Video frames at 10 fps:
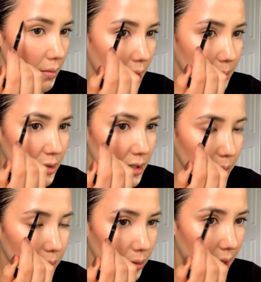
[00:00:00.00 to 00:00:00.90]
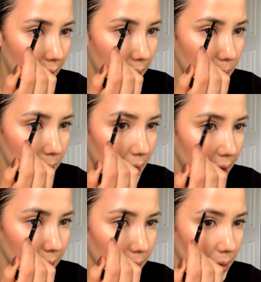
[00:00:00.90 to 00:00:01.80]
I'm using brunette.
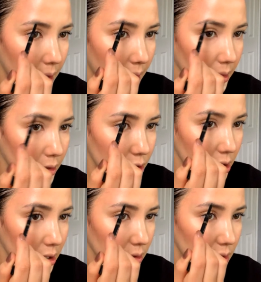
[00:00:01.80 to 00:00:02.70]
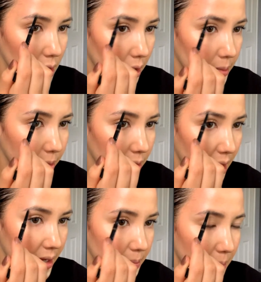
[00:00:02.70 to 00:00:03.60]
I usually use dark
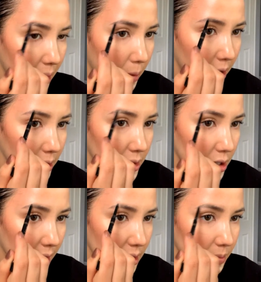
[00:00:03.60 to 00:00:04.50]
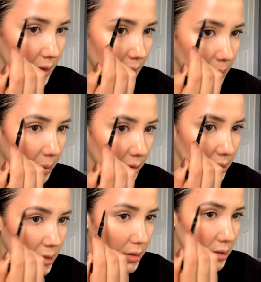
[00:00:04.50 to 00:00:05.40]
brunette, but I wanted to try something that maybe
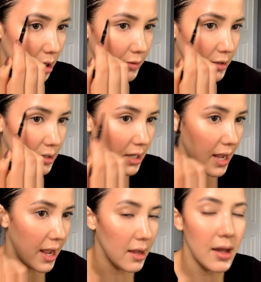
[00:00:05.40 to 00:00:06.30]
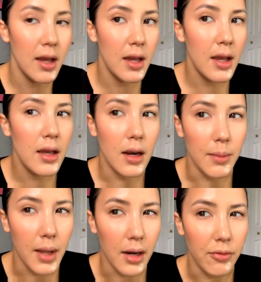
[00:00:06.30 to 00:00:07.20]
looked a little softer today. And
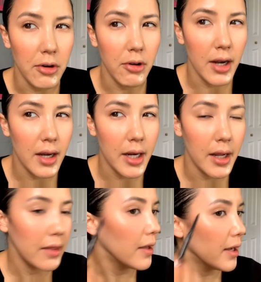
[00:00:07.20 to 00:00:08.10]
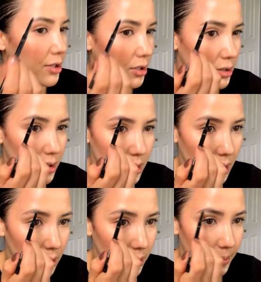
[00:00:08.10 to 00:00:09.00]
I'm kind of regretting it. I think I should have just
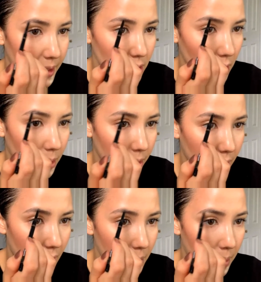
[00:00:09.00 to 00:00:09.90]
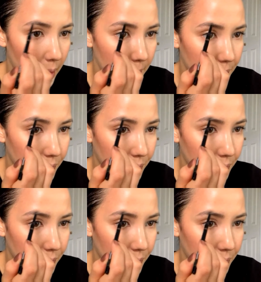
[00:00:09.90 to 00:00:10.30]
stuck with my dark brunette, but